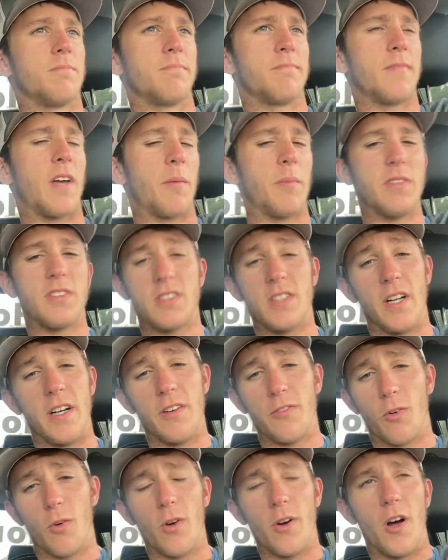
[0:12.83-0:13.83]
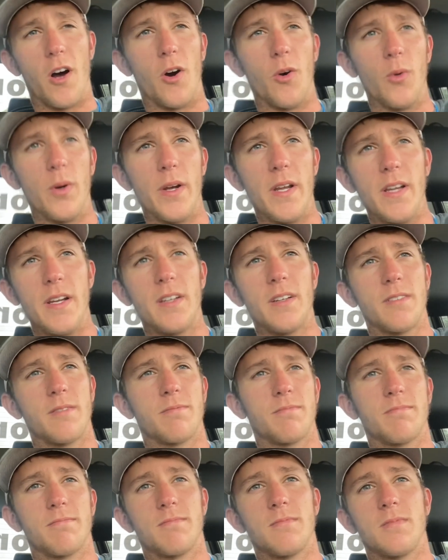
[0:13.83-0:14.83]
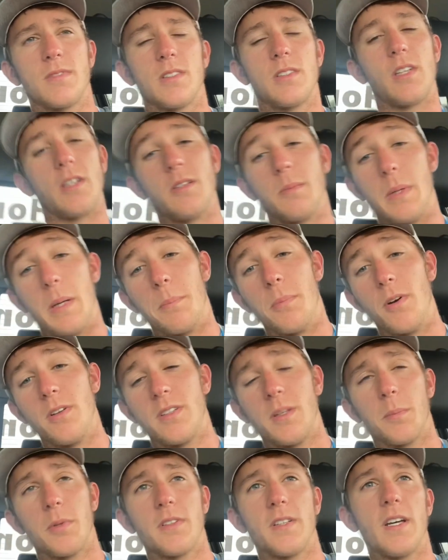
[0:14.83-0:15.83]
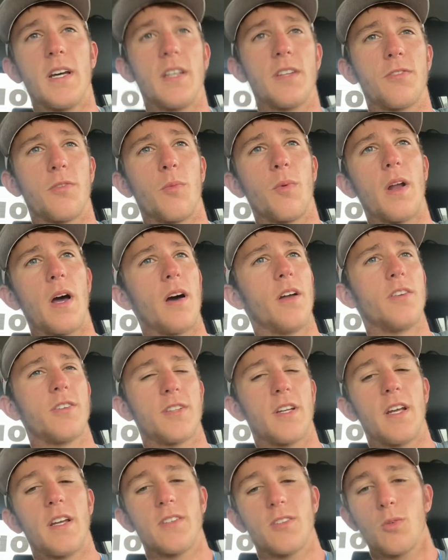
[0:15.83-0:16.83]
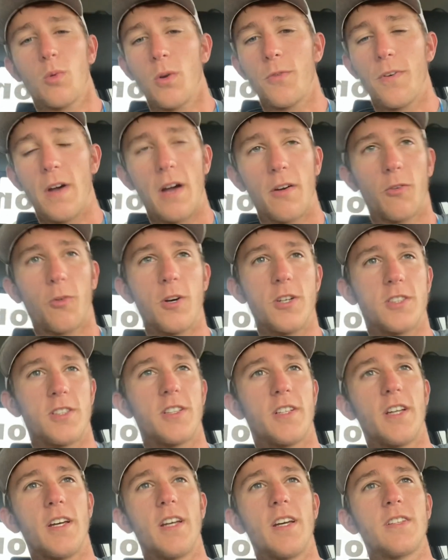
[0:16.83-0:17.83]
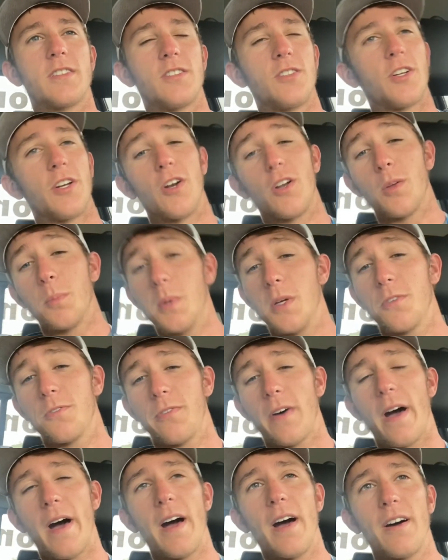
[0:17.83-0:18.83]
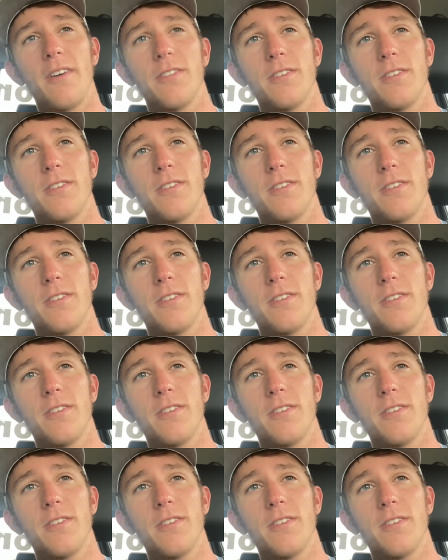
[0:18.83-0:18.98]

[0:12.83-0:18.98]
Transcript: I've been studying for it all week. Seems to be a pretty simple test. From what I understand, it's a 25-question test. You can only miss 5.